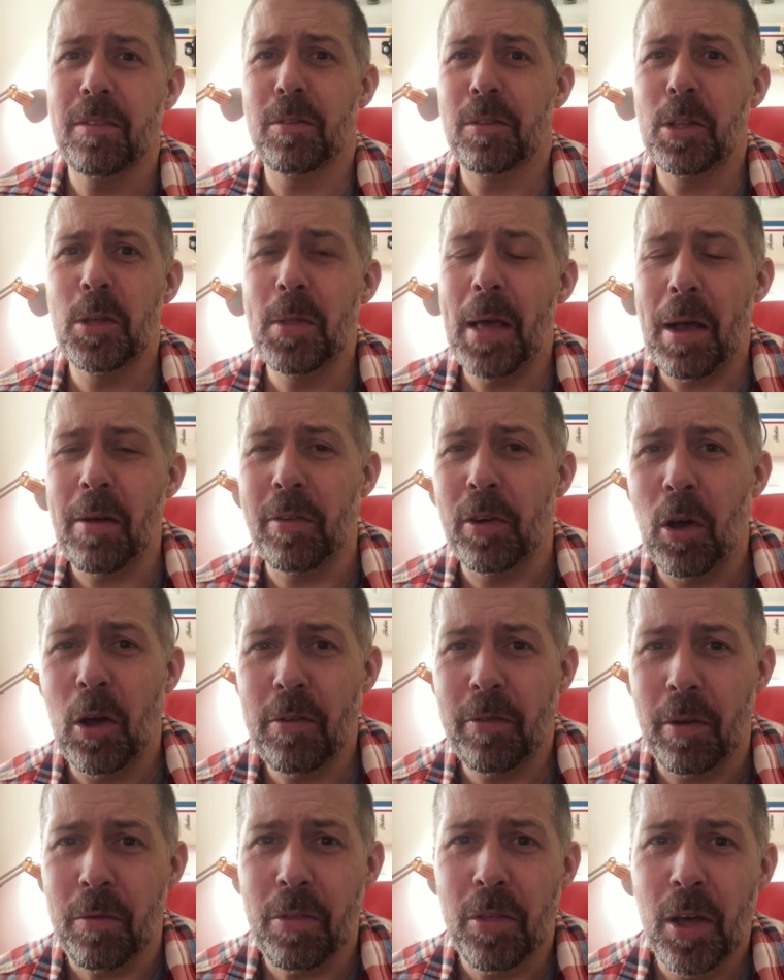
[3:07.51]
Do that with an
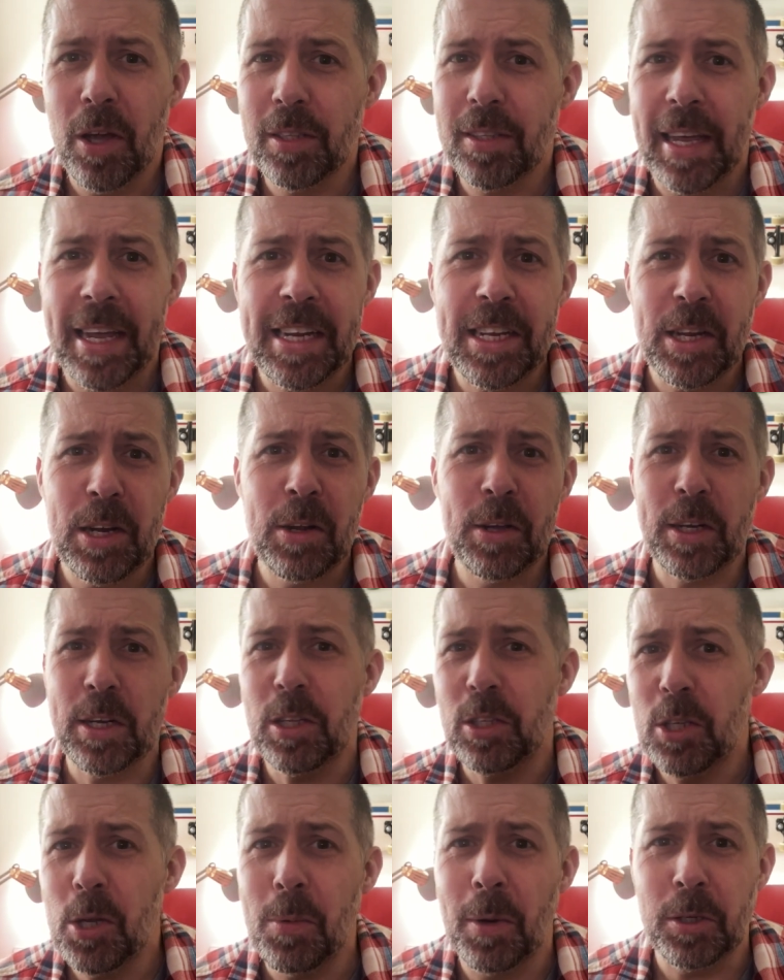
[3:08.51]
iPhone 13, you're looking at
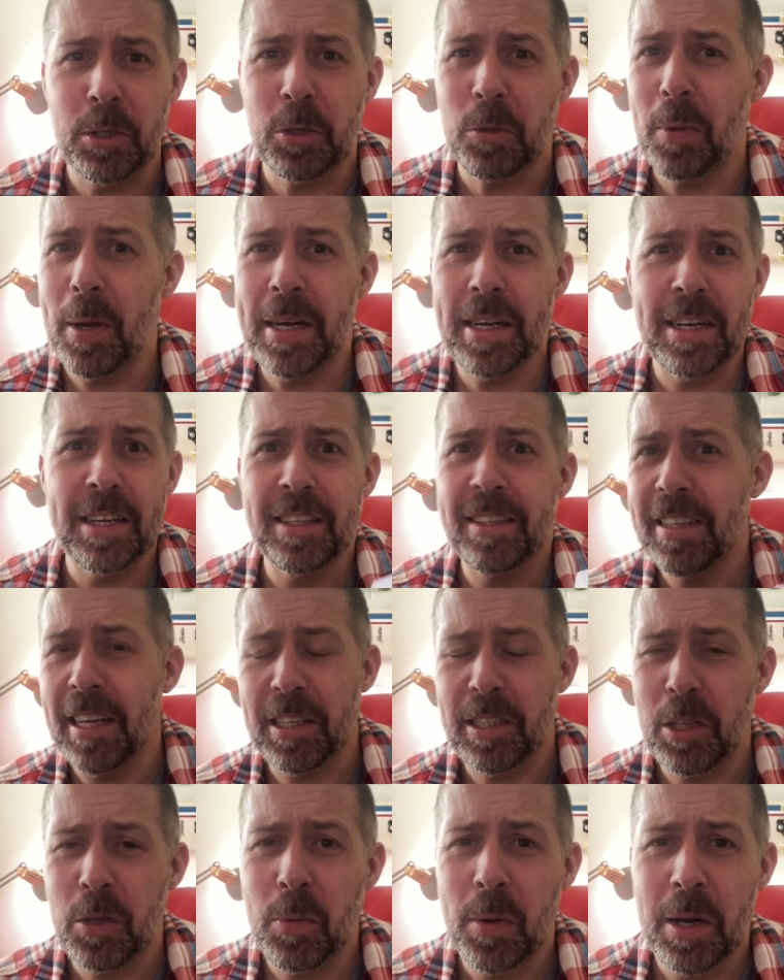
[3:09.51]
200 quid and
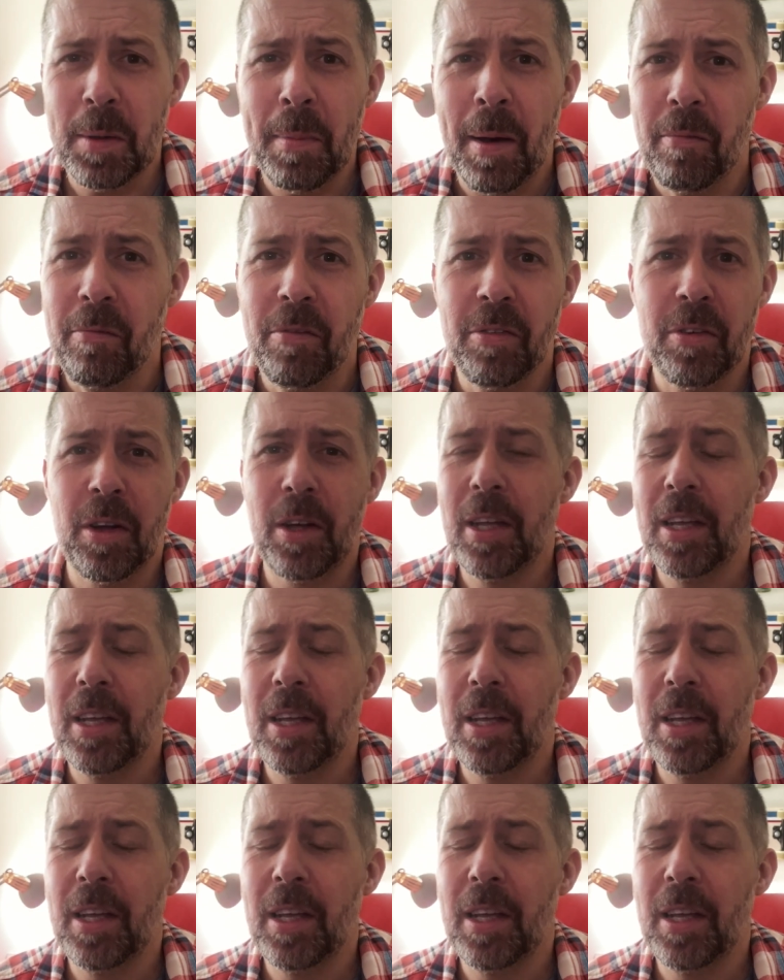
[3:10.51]
60 quid a month.